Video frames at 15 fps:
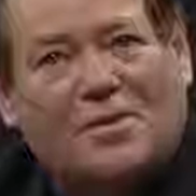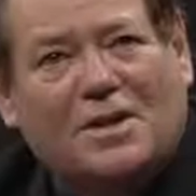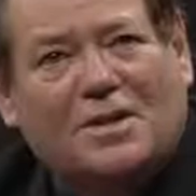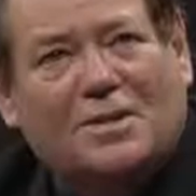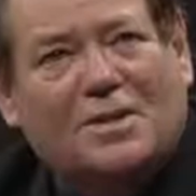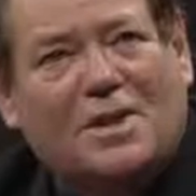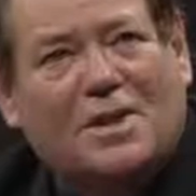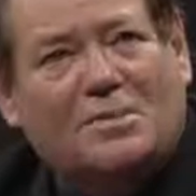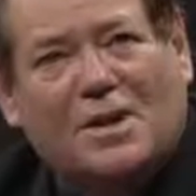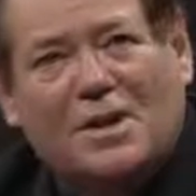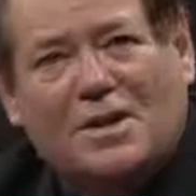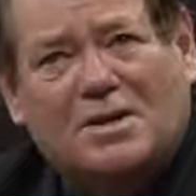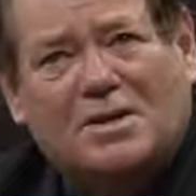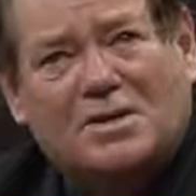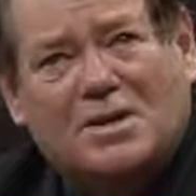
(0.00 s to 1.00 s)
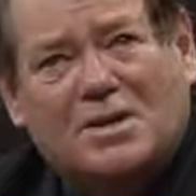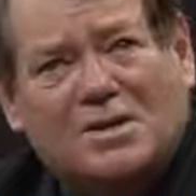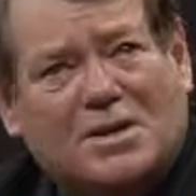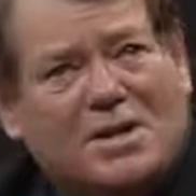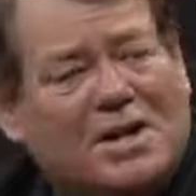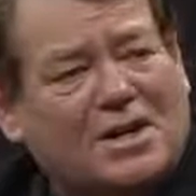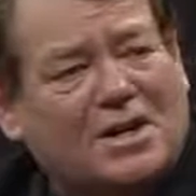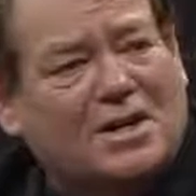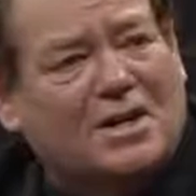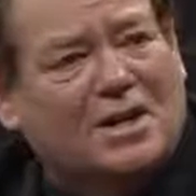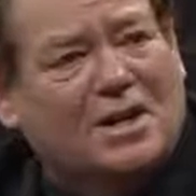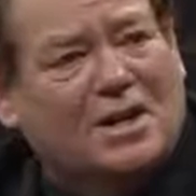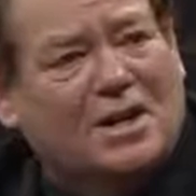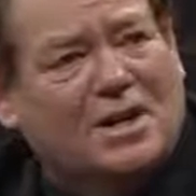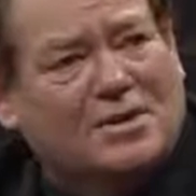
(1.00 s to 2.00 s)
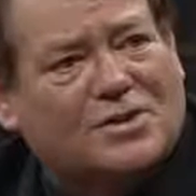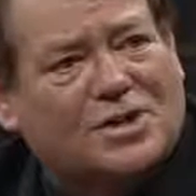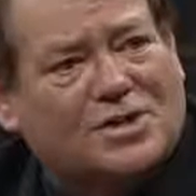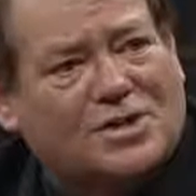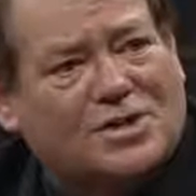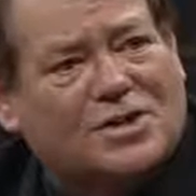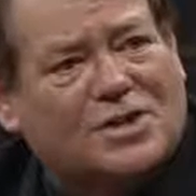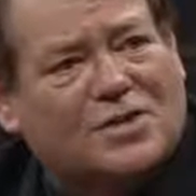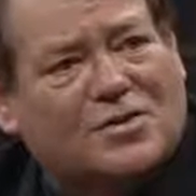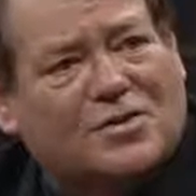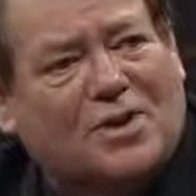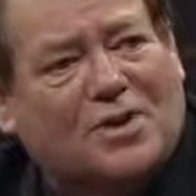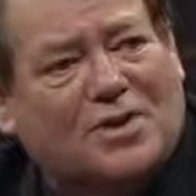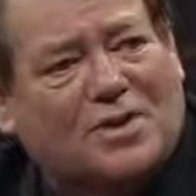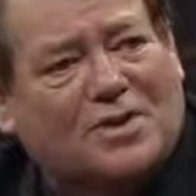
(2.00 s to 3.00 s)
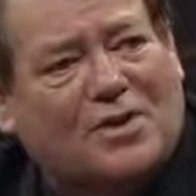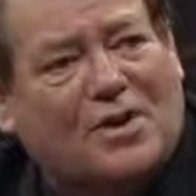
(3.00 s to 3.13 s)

think there's only been 16 and since its history in